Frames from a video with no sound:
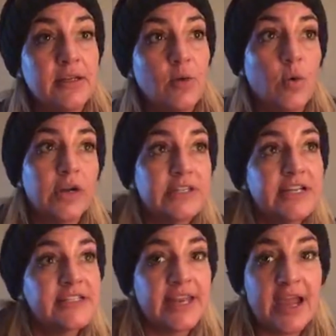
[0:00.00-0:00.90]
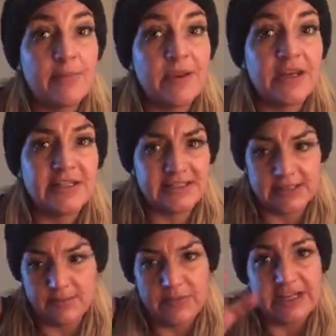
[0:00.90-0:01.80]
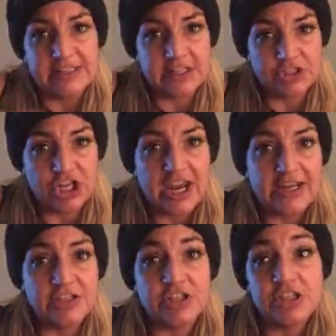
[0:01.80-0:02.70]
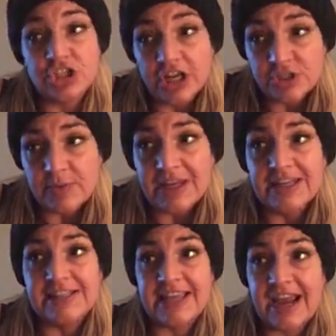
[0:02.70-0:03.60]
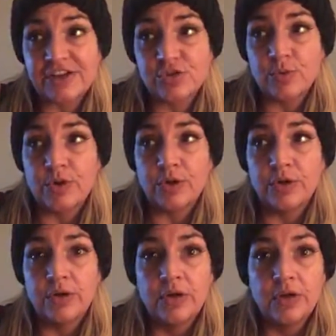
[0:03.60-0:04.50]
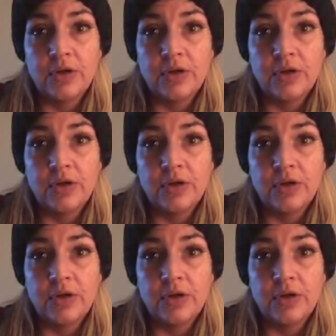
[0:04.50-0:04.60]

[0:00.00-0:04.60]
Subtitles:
Or it doesn't happen. It's the change. The judgment is the actual,